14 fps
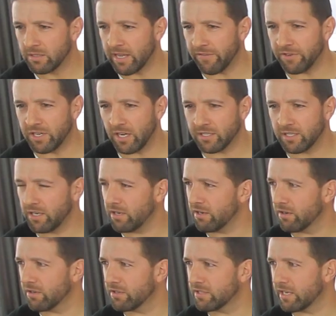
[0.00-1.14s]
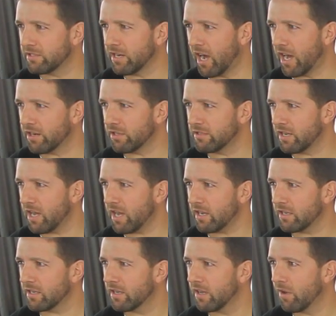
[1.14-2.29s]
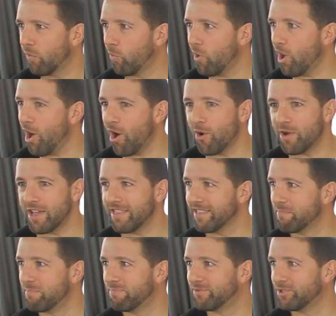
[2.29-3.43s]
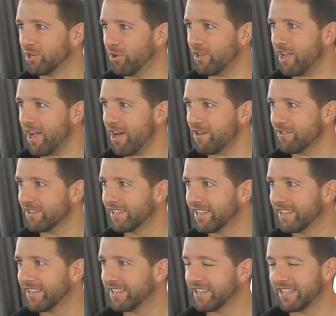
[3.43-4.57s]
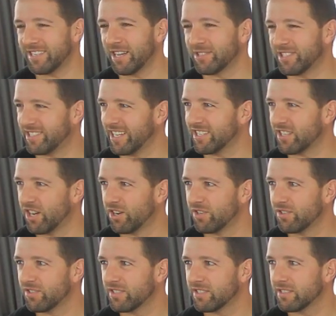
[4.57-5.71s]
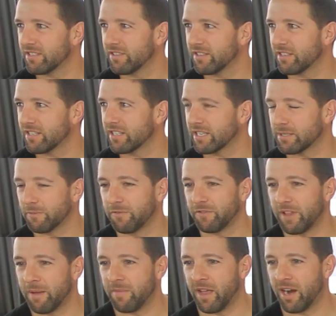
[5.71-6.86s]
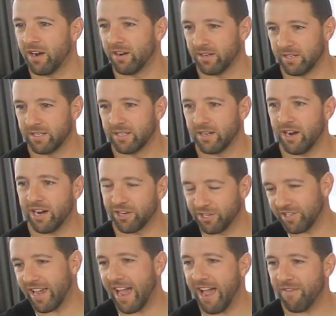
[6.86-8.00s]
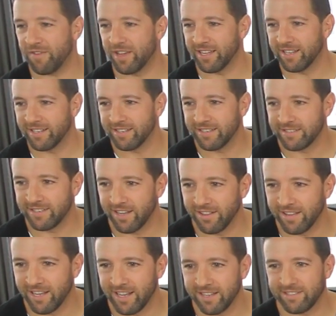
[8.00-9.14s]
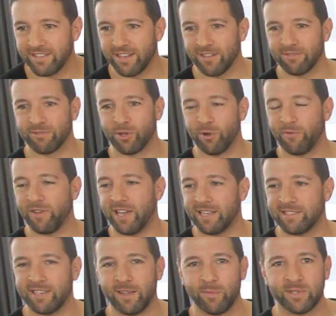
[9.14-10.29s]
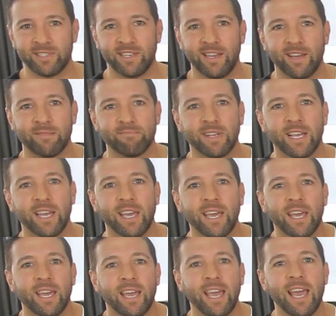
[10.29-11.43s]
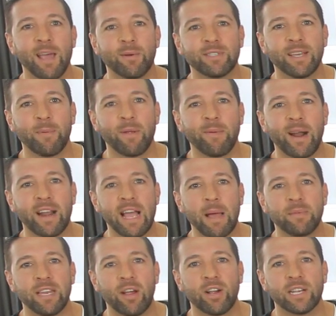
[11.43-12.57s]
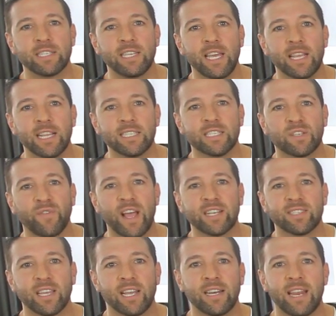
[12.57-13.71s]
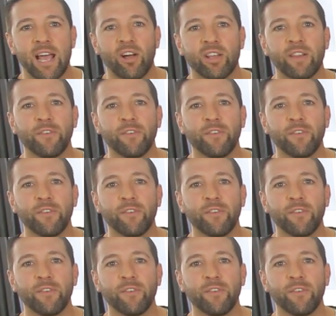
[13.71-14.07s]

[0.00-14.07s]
Daffy Duck's here, or is yeah, it Donald Duck? Exactly Whoa, in the studio? He sounds sick though. Got some phlegm there. Yeah. All right, good to have you. Tell uh, tell Goofy I said what's up. Hey, what's up, everybody? I'm Derek D, and this is Fastlane Daily.